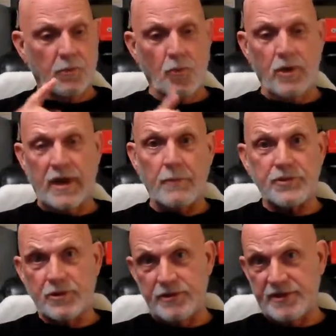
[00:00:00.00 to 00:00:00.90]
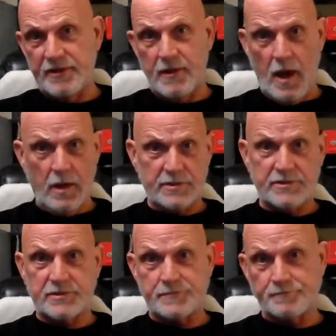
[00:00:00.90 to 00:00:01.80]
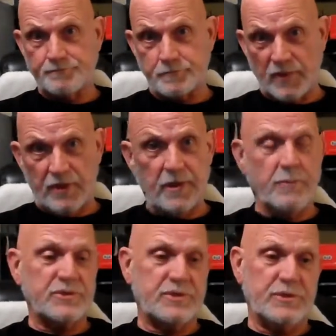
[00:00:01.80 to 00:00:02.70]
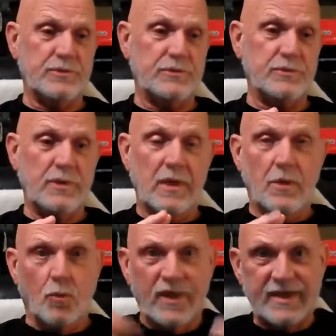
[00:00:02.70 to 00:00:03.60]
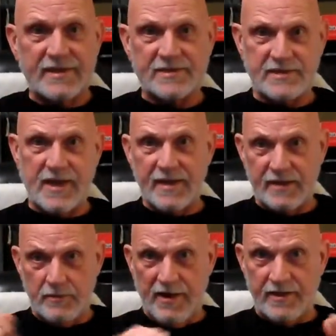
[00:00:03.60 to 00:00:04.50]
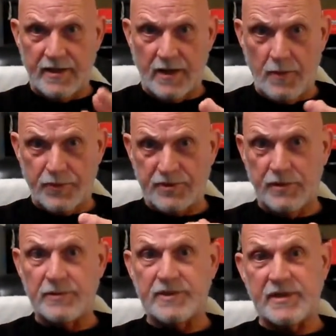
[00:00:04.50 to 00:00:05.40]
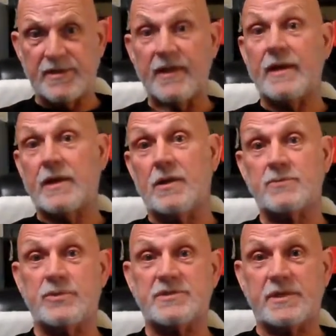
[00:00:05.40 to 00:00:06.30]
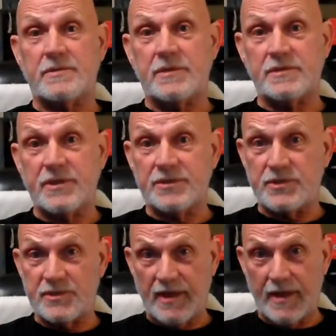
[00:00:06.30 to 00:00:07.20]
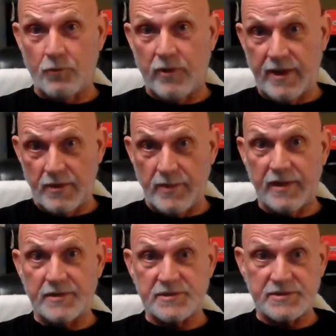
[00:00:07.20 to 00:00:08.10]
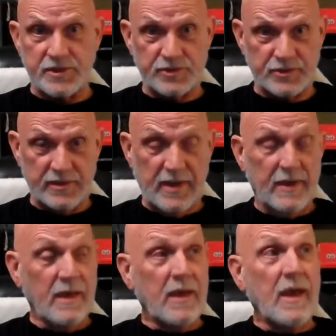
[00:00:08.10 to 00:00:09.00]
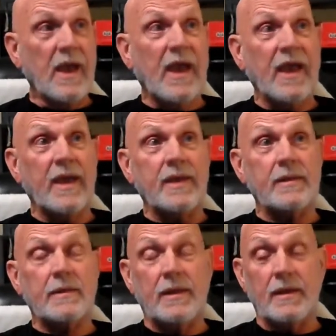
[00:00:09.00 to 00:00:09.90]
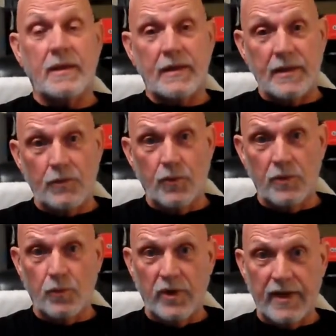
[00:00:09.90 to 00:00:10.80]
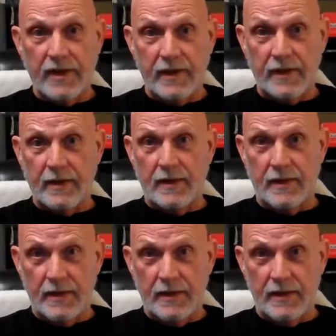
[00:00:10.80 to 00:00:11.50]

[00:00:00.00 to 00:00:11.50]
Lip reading: number one, opportunity knocks. Number two, we get excited about that opportunity. Then it comes with decision time. We've got to make a decision. And when we